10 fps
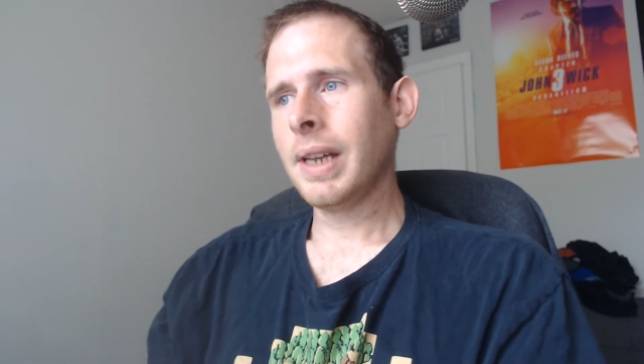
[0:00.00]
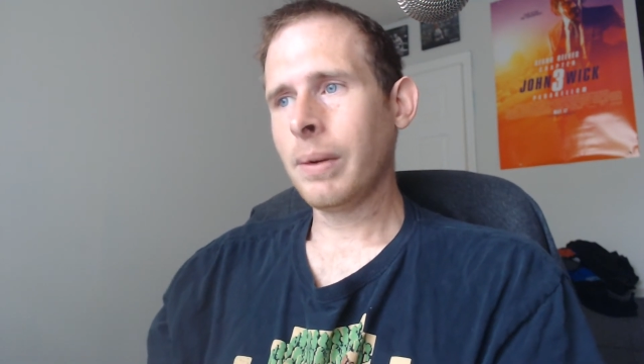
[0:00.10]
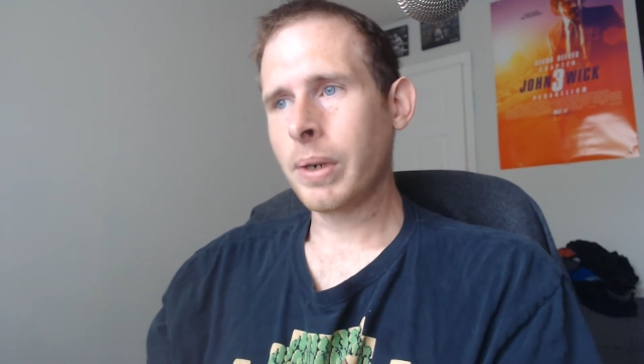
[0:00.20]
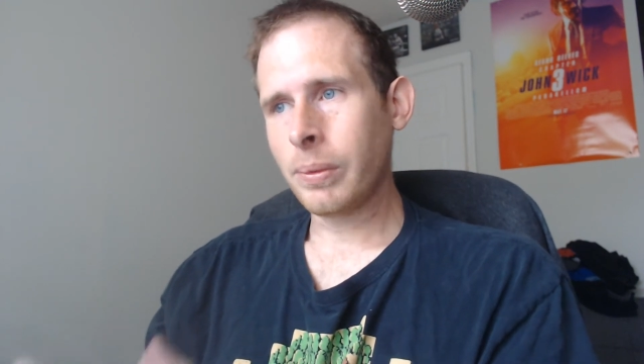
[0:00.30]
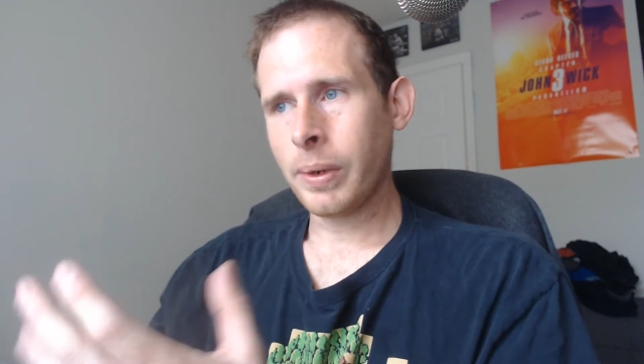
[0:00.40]
I
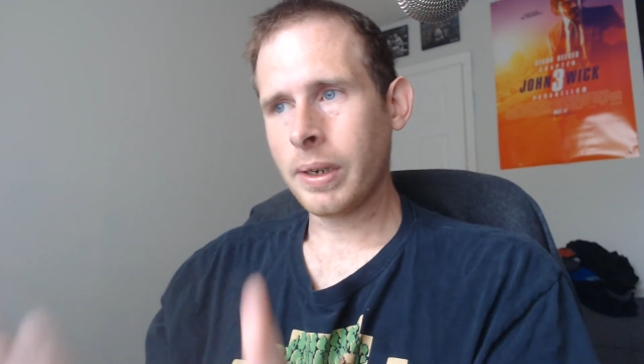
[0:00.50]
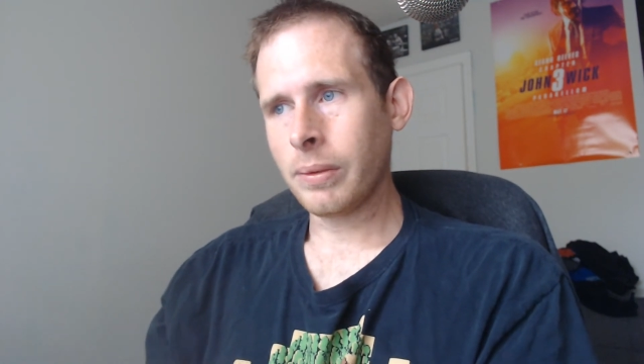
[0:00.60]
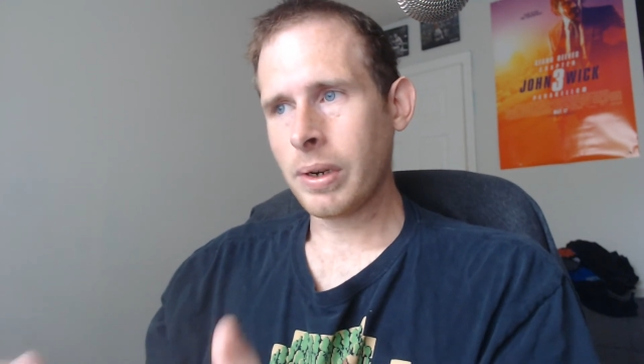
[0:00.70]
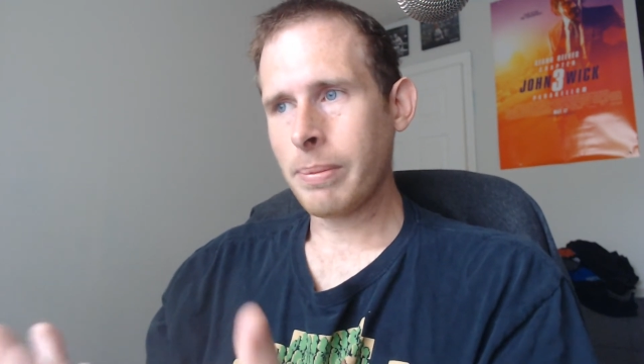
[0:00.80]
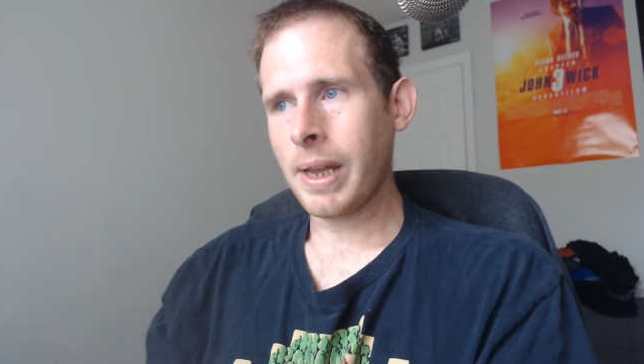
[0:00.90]
wouldn't want to
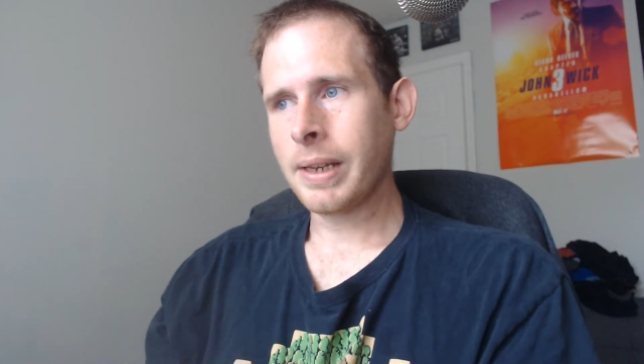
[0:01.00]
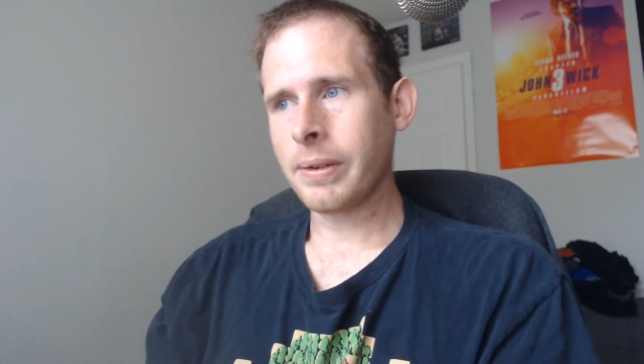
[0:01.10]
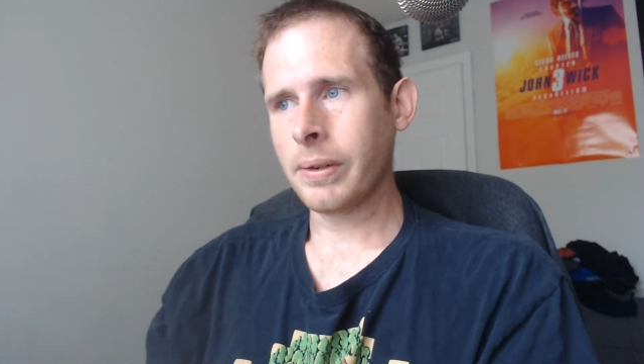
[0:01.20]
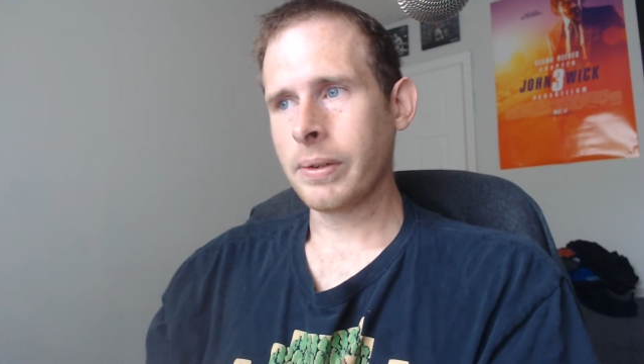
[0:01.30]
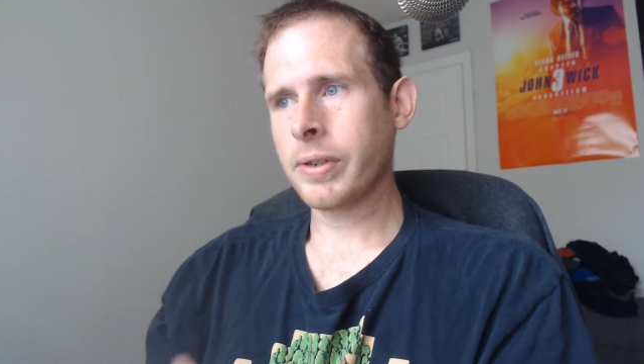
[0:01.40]
remake
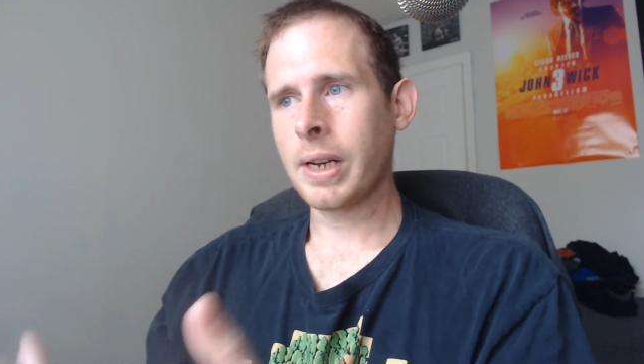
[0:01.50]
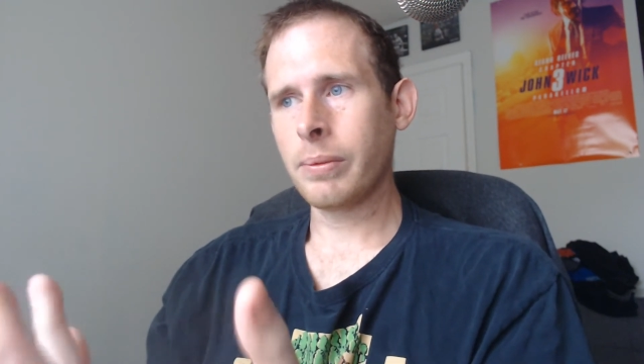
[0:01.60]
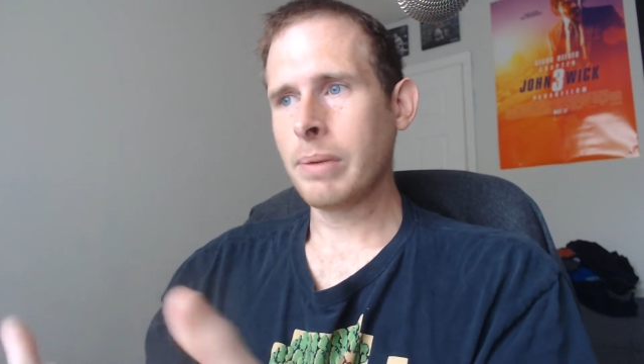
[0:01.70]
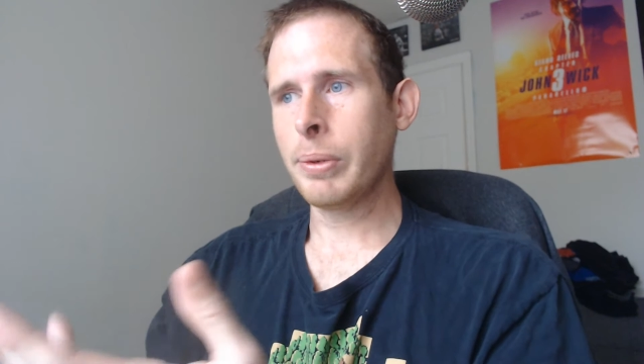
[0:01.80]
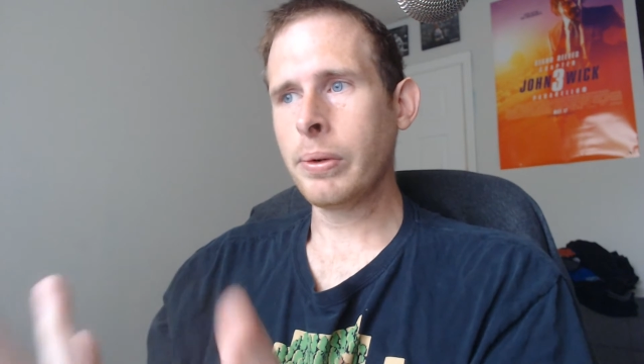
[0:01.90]
or try to
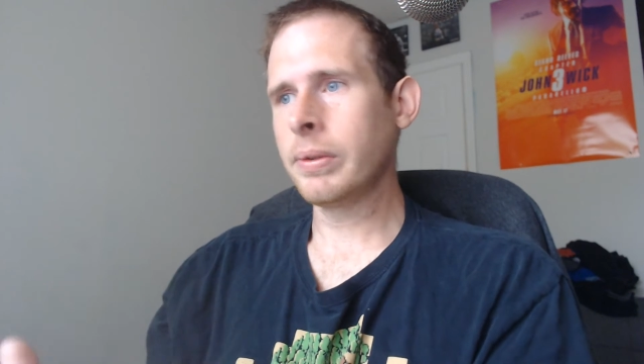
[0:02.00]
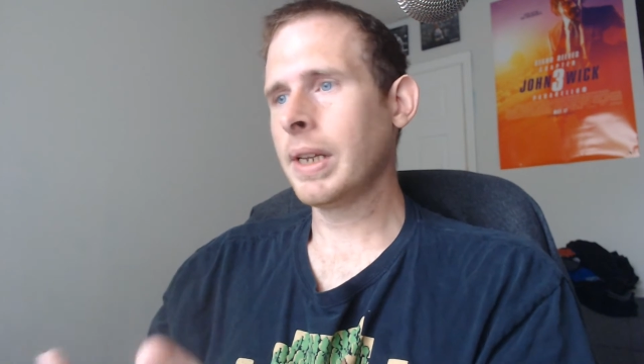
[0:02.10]
reboot